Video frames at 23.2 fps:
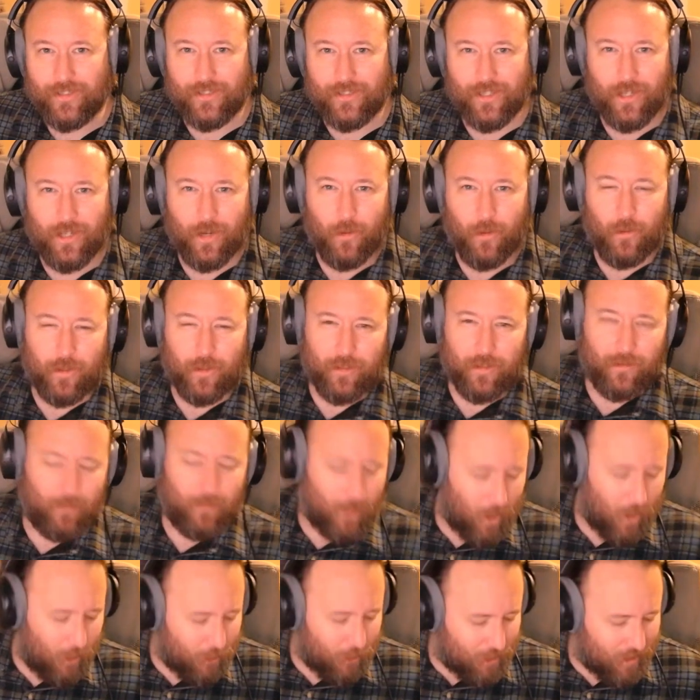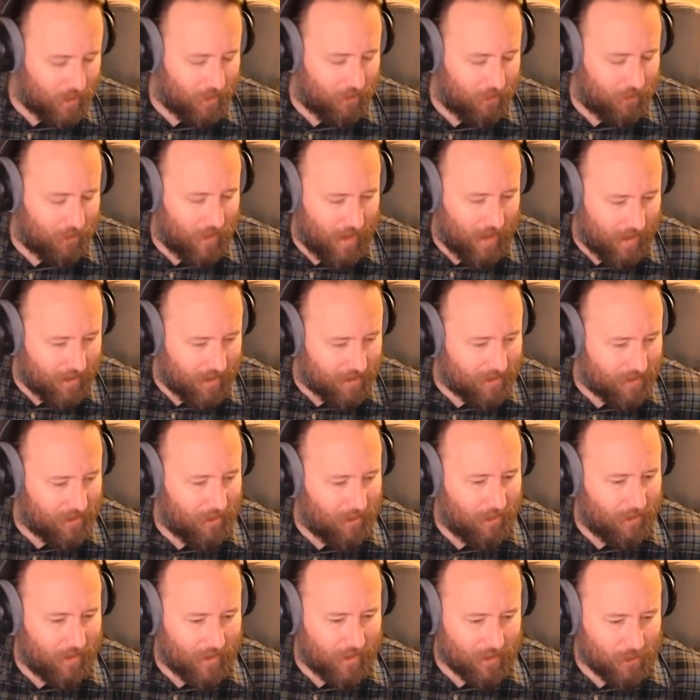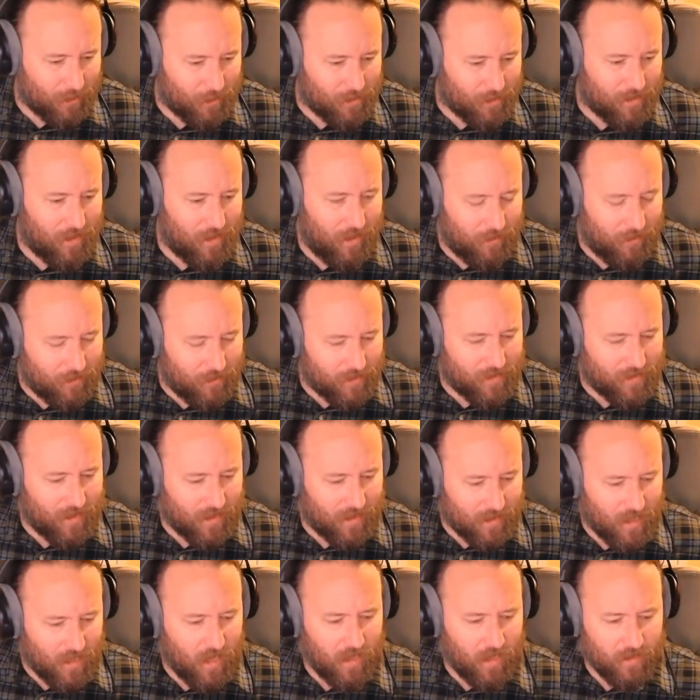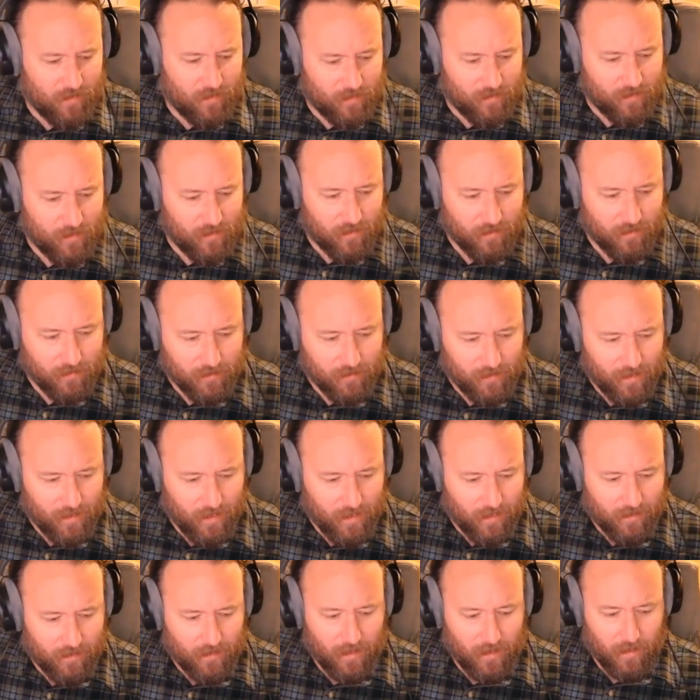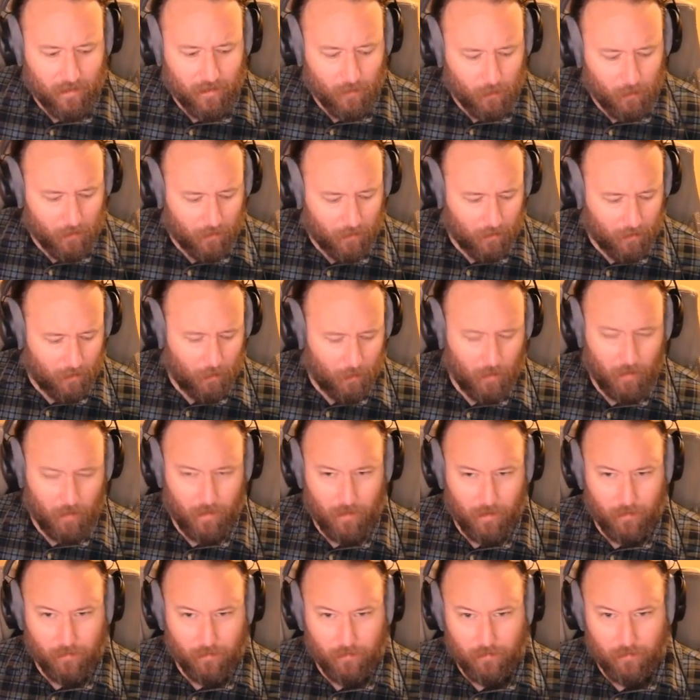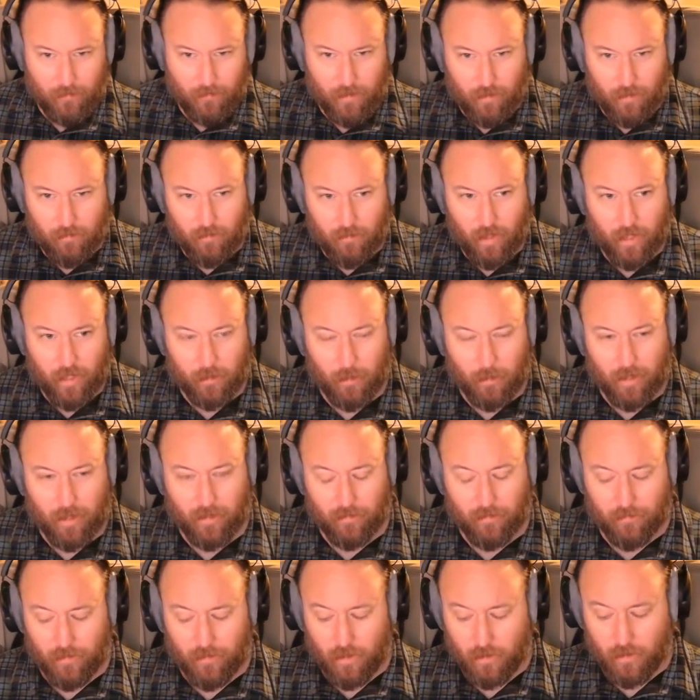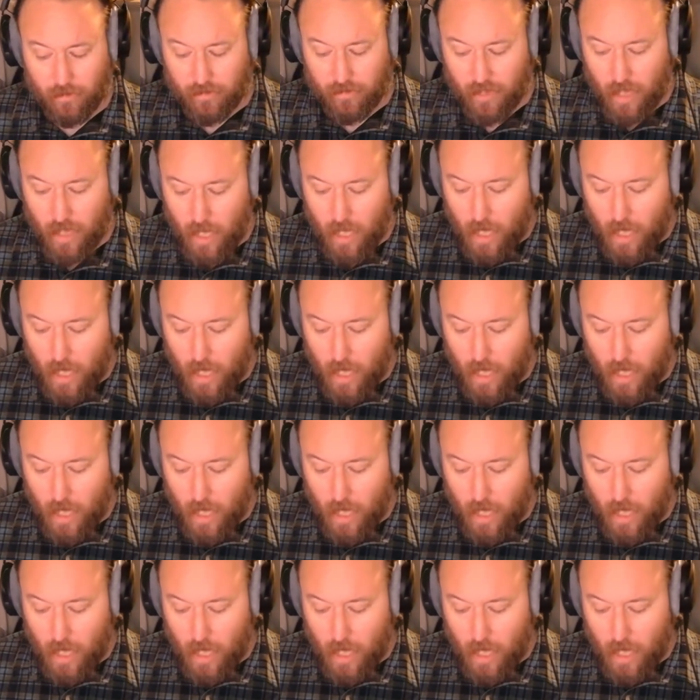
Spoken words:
because with the hosting events and all that sort of stuff, it's like nice to get together with a community of like-minded folks.